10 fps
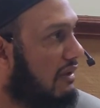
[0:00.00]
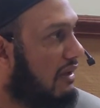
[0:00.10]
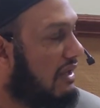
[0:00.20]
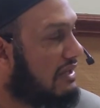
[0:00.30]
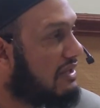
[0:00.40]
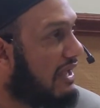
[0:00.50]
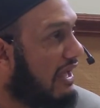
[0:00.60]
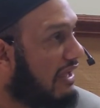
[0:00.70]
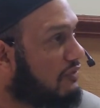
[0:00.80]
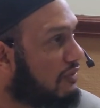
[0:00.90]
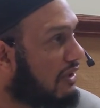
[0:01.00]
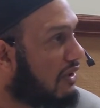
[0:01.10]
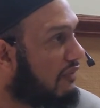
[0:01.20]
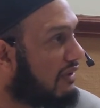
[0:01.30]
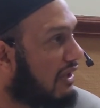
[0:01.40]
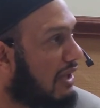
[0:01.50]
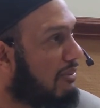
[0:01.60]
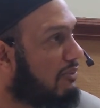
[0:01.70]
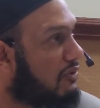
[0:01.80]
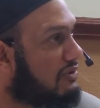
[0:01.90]
It actually adds to the terror of
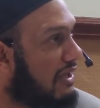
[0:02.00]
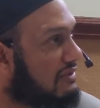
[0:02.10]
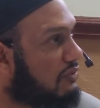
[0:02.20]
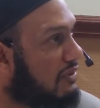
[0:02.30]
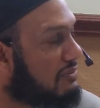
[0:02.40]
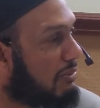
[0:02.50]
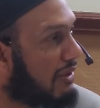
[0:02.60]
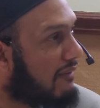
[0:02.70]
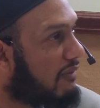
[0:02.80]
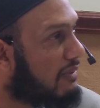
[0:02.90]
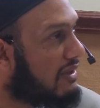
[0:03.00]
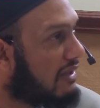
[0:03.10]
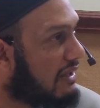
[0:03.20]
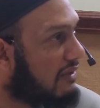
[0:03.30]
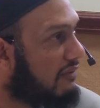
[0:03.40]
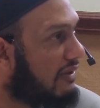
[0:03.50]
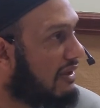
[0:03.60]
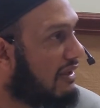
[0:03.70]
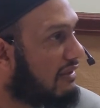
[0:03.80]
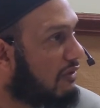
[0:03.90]
Qiyamah, because as soon as people come from their grave,
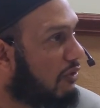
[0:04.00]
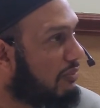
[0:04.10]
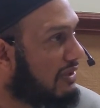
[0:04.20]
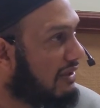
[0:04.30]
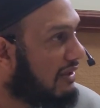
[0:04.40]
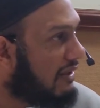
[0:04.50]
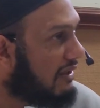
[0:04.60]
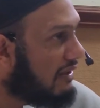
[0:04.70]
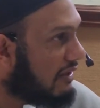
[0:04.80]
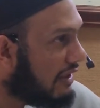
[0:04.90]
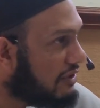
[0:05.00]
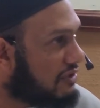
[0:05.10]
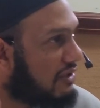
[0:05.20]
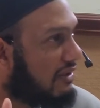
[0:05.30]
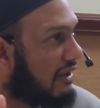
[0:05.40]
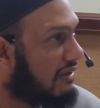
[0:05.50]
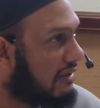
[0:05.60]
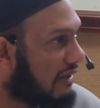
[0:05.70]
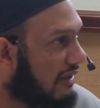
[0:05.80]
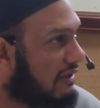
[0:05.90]
they will be rushing
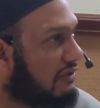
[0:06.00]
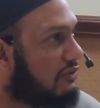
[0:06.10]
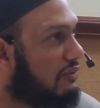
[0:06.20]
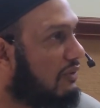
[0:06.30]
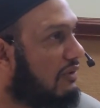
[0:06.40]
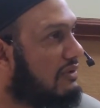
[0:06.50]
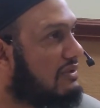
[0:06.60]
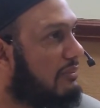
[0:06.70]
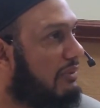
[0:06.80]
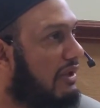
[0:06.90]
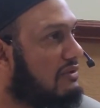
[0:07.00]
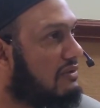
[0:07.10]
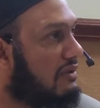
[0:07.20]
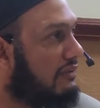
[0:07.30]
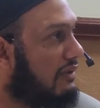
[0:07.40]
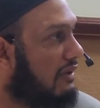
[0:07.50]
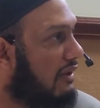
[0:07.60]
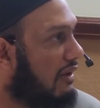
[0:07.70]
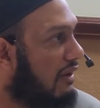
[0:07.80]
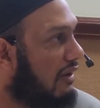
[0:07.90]
and running towards the plains of
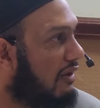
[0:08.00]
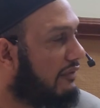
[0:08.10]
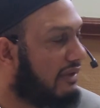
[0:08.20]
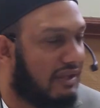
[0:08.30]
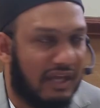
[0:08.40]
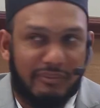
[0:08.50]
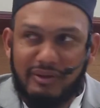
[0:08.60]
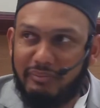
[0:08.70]
Qiyamah.